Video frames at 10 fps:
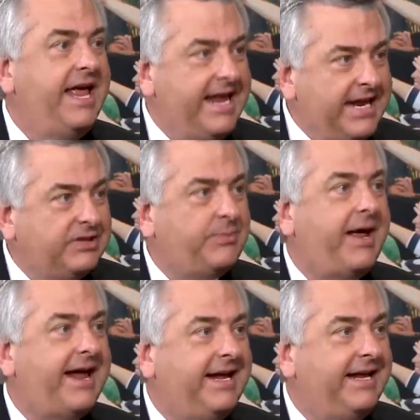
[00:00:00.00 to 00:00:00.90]
It is
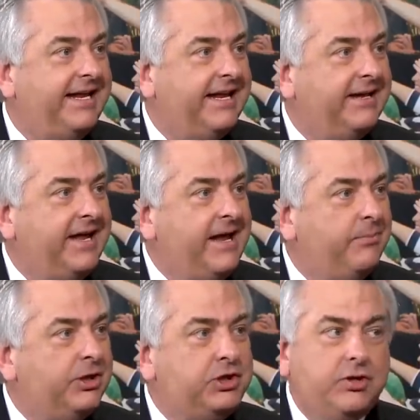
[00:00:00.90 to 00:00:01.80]
packing it in,
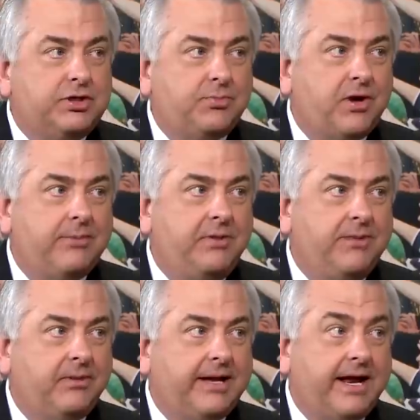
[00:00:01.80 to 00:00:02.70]
but you spread
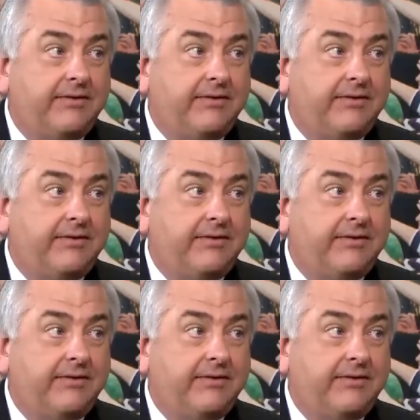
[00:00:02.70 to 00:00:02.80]
people out.